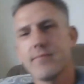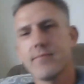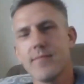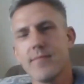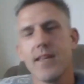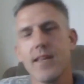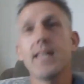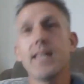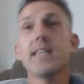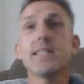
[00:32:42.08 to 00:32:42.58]

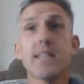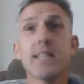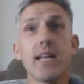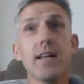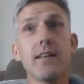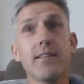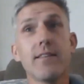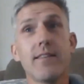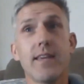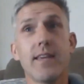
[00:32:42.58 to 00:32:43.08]
And that's
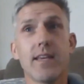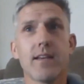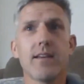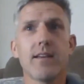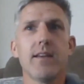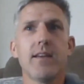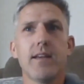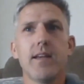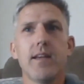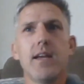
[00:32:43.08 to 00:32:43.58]
another thing.
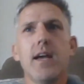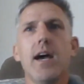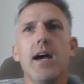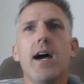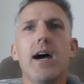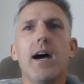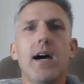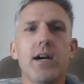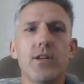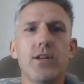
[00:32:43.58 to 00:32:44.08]

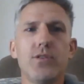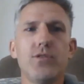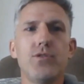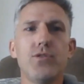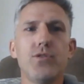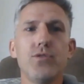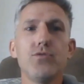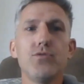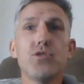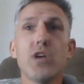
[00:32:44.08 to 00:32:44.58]

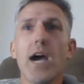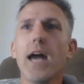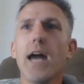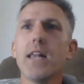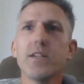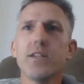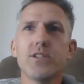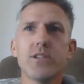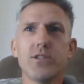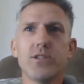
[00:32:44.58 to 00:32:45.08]
Do
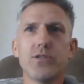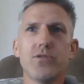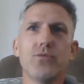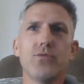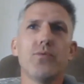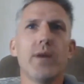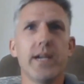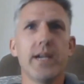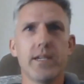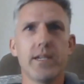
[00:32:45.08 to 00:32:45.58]
challenging two
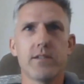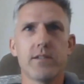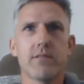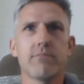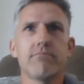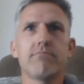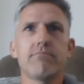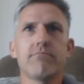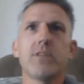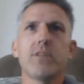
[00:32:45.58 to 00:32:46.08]
ways.
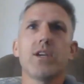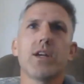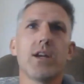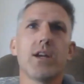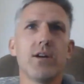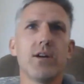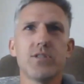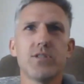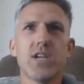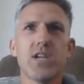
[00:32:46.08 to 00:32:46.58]

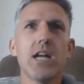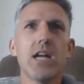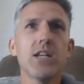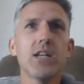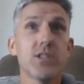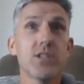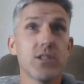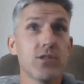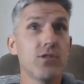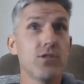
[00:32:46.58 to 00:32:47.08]

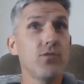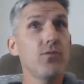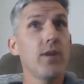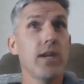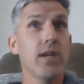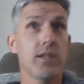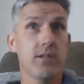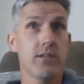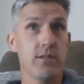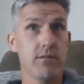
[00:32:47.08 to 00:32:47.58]
Challenging two
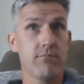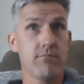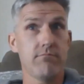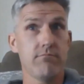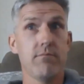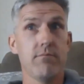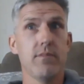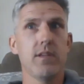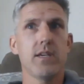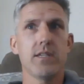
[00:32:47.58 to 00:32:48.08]
ways
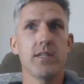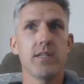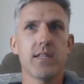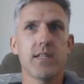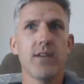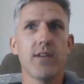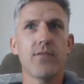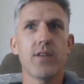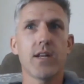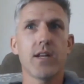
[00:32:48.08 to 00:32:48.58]
is
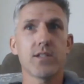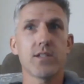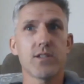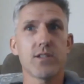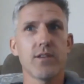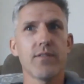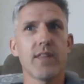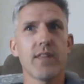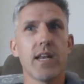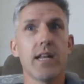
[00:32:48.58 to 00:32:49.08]
definitely
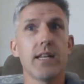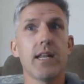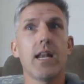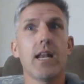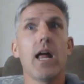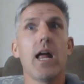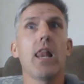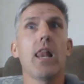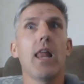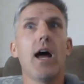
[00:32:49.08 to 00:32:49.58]
something I did
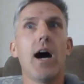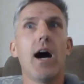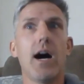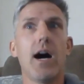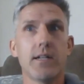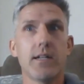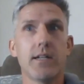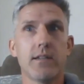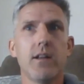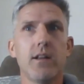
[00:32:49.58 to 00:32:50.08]
a
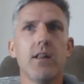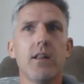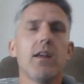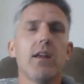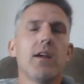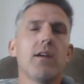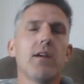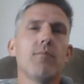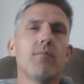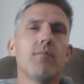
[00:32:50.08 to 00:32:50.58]
lot.
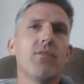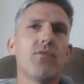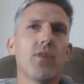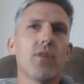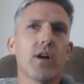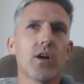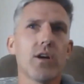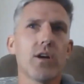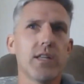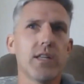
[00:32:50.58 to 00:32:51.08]
Before I
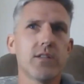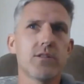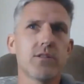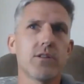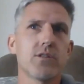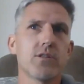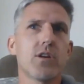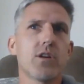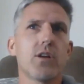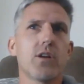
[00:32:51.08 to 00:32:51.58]
got into
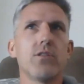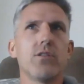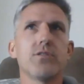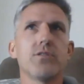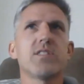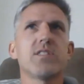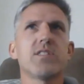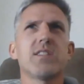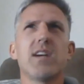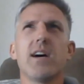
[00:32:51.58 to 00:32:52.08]
the
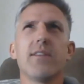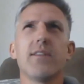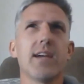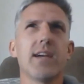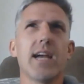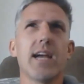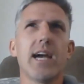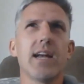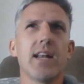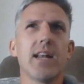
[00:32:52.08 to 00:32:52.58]
tunnels, I
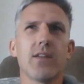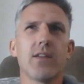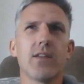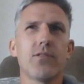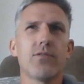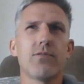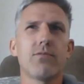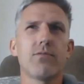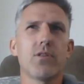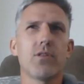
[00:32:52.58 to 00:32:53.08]
think I had like
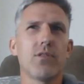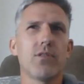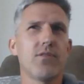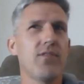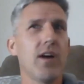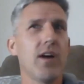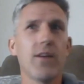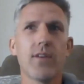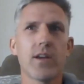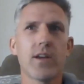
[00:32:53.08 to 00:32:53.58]

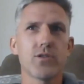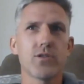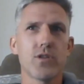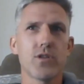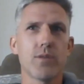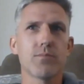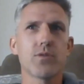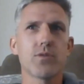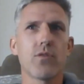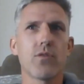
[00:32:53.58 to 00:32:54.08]
3,500
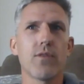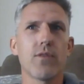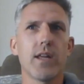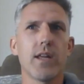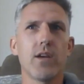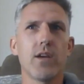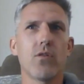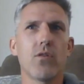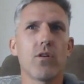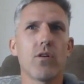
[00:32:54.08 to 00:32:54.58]
jumps
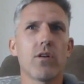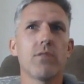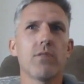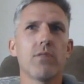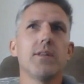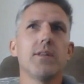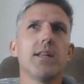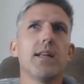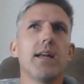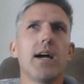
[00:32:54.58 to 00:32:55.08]
already, or
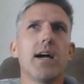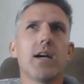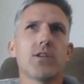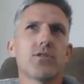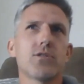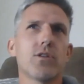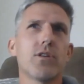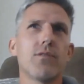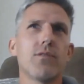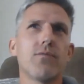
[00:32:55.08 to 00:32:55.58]
I
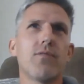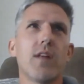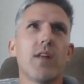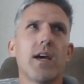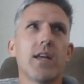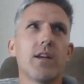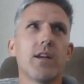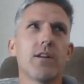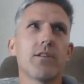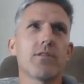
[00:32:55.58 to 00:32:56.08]
started
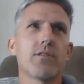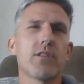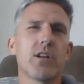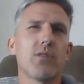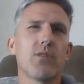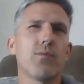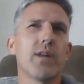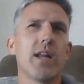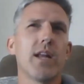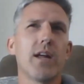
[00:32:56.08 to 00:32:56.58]
flying in the
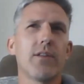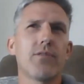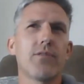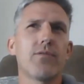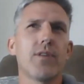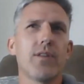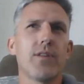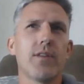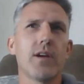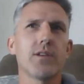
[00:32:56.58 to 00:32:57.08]
tunnel when I had
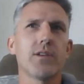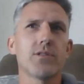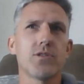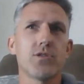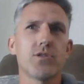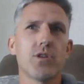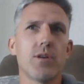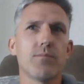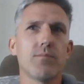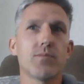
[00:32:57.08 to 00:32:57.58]
3,000
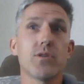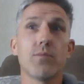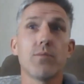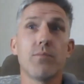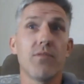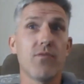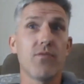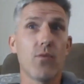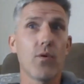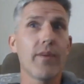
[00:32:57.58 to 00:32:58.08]
jumps. So
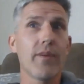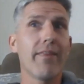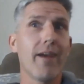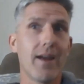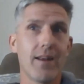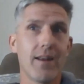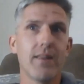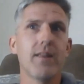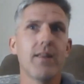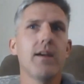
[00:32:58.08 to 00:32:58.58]
before
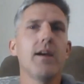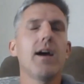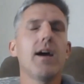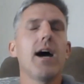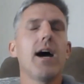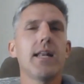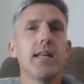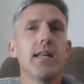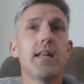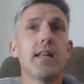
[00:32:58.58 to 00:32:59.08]
then,
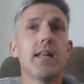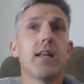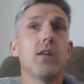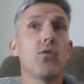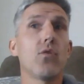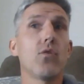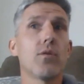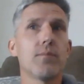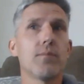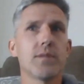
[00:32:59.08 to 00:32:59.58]
I did an
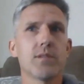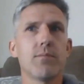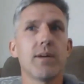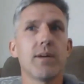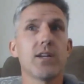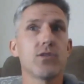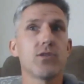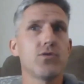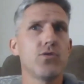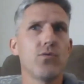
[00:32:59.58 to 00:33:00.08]
enormous
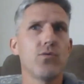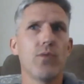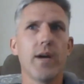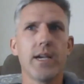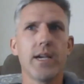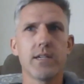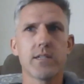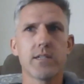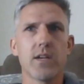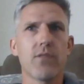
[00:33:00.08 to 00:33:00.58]
amount of two
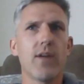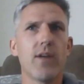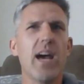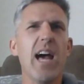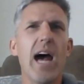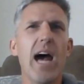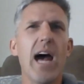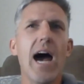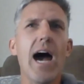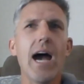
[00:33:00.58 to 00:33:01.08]
ways.
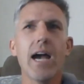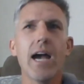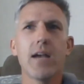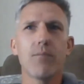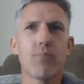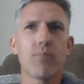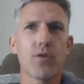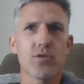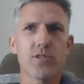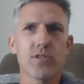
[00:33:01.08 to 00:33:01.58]
I
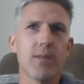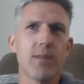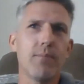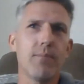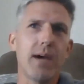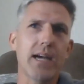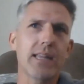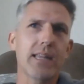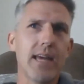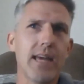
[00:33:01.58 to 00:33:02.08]
personally
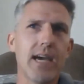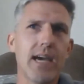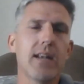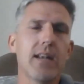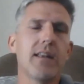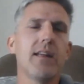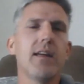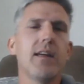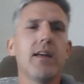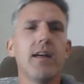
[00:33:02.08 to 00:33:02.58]
back
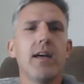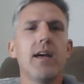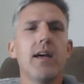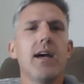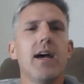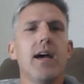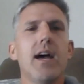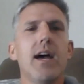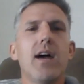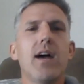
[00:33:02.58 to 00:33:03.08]
then
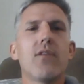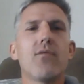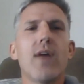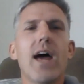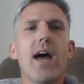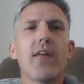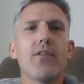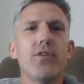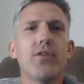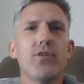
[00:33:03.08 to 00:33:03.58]

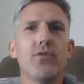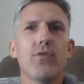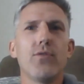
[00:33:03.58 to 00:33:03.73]
rather do